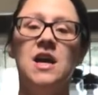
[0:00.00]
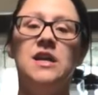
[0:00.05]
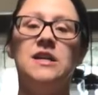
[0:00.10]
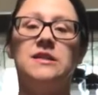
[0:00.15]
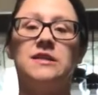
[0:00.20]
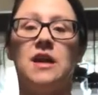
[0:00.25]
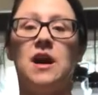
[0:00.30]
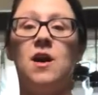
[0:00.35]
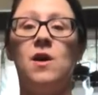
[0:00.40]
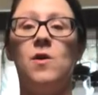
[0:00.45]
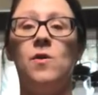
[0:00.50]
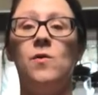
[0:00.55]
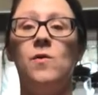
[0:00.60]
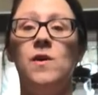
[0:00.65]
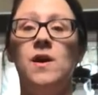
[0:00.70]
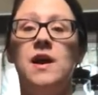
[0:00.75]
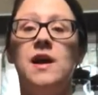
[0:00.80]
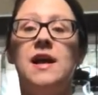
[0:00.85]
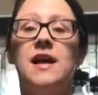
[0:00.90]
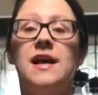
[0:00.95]
so
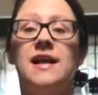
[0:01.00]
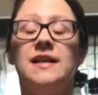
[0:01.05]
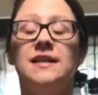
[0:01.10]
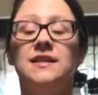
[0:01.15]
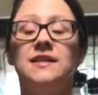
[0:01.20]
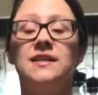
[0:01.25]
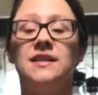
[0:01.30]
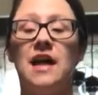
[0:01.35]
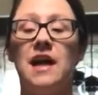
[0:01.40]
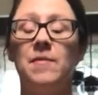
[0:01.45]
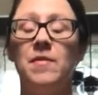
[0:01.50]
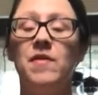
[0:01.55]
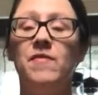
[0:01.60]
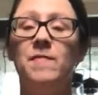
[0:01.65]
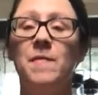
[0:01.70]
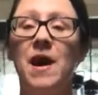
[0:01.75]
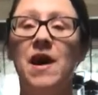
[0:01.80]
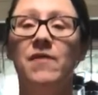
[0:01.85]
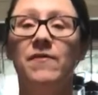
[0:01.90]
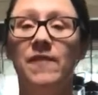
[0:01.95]
in some of
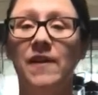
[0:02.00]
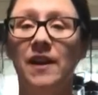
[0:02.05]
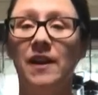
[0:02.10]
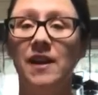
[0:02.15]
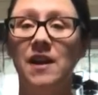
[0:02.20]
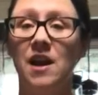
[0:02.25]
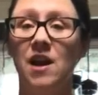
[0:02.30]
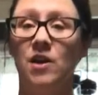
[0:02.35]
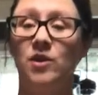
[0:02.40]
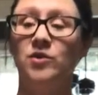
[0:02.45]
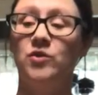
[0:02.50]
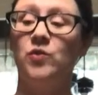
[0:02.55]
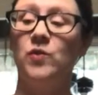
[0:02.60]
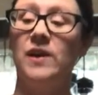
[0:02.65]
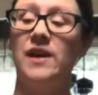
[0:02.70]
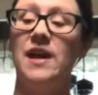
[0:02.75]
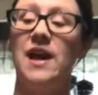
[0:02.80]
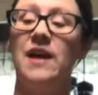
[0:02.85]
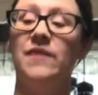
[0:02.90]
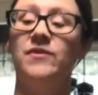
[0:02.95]
my videos,
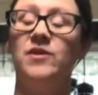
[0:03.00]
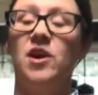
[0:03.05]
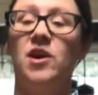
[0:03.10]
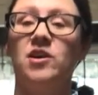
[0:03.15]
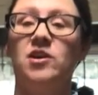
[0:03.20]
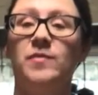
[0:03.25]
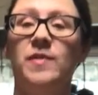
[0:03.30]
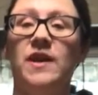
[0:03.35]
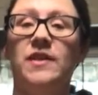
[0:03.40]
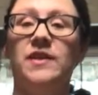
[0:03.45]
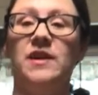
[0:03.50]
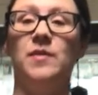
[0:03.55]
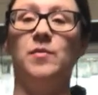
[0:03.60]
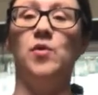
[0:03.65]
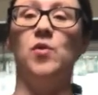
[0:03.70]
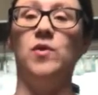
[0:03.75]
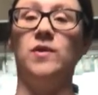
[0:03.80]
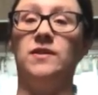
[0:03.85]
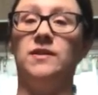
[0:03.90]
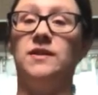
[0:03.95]
we have talked about the
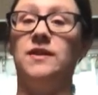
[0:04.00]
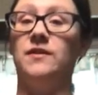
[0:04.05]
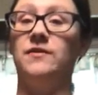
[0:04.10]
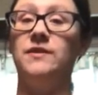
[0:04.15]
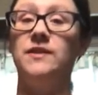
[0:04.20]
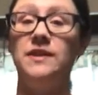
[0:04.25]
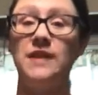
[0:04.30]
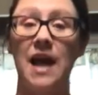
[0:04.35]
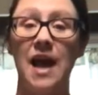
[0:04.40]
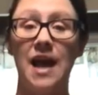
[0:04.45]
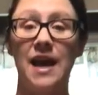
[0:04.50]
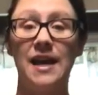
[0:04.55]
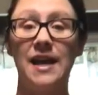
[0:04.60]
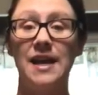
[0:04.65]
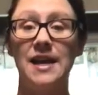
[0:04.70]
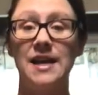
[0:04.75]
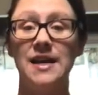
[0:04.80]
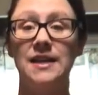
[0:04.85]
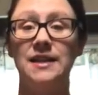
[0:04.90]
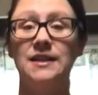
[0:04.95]
importance of
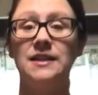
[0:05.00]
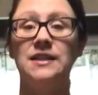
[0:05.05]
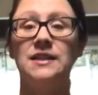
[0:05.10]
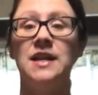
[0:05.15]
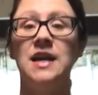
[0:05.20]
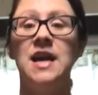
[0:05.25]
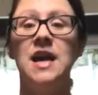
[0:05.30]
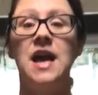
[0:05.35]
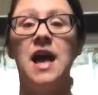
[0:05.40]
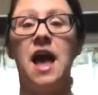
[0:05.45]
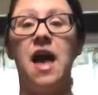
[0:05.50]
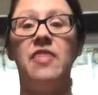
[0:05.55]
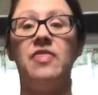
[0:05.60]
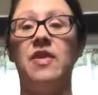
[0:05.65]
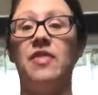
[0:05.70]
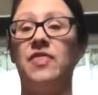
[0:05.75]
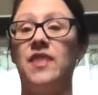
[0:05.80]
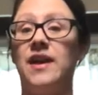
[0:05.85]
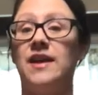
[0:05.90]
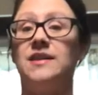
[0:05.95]
science and the
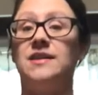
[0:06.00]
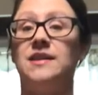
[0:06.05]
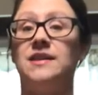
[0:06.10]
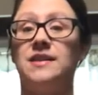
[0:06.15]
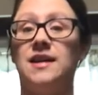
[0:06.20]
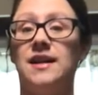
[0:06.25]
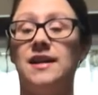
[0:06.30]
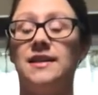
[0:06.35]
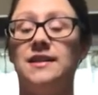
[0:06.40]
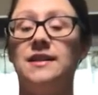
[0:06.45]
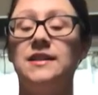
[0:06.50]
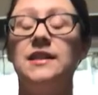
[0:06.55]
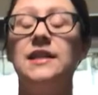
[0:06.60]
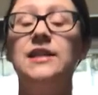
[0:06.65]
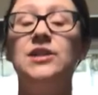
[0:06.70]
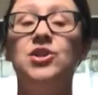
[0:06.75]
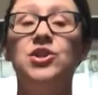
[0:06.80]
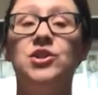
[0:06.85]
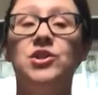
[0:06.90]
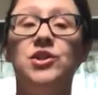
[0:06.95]
things that science
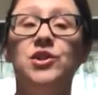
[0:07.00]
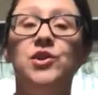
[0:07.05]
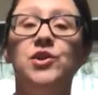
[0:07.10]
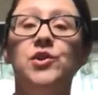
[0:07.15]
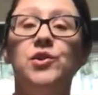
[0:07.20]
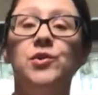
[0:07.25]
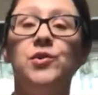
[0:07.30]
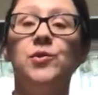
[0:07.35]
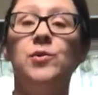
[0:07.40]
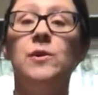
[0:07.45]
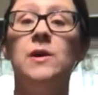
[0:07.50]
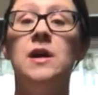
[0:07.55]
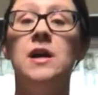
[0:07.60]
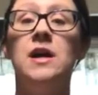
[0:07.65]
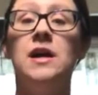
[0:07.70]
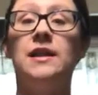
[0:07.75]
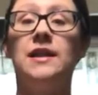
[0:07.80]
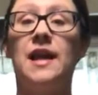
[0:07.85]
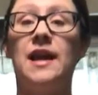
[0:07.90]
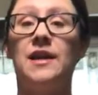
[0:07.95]
teaches you,
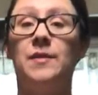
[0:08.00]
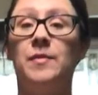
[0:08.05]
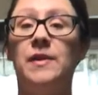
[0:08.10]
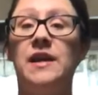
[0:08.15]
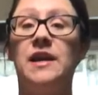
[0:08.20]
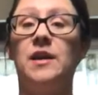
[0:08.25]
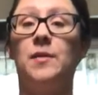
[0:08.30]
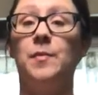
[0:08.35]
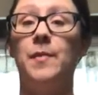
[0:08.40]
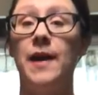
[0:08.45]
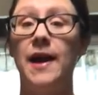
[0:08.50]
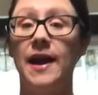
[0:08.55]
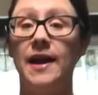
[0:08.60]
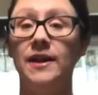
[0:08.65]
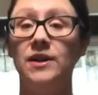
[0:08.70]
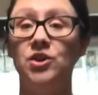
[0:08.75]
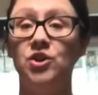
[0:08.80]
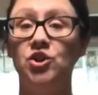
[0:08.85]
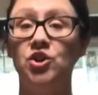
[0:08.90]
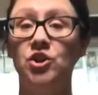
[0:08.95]
like being
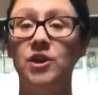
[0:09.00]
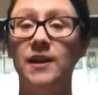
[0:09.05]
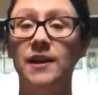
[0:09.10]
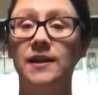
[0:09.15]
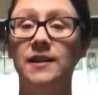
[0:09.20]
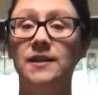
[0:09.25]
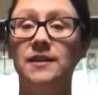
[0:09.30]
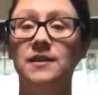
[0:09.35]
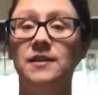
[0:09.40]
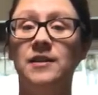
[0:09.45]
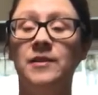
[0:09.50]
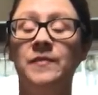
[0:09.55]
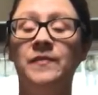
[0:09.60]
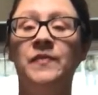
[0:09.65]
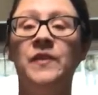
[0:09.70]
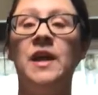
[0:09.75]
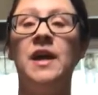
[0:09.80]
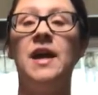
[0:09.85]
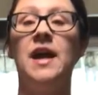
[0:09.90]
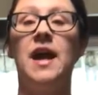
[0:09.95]
patient
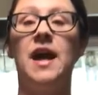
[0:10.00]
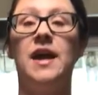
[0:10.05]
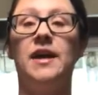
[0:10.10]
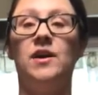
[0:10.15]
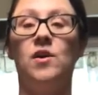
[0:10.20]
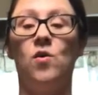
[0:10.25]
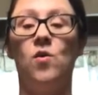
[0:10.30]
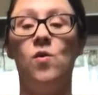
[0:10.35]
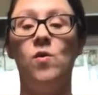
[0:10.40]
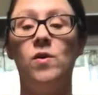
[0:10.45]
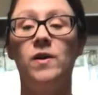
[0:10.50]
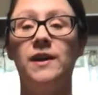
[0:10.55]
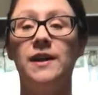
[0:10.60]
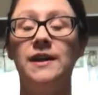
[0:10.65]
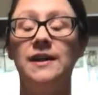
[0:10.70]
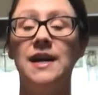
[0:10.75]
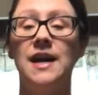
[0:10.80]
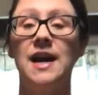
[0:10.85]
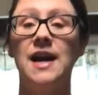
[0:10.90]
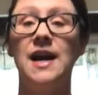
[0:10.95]
and
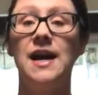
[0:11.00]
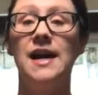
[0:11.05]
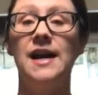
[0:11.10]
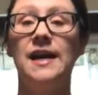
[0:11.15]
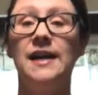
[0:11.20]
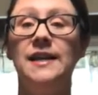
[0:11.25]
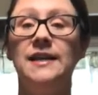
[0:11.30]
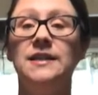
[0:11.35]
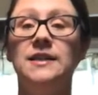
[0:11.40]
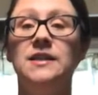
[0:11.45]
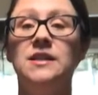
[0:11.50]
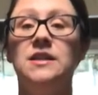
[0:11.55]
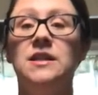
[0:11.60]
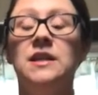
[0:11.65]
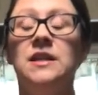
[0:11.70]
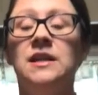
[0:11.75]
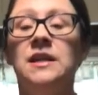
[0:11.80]
organized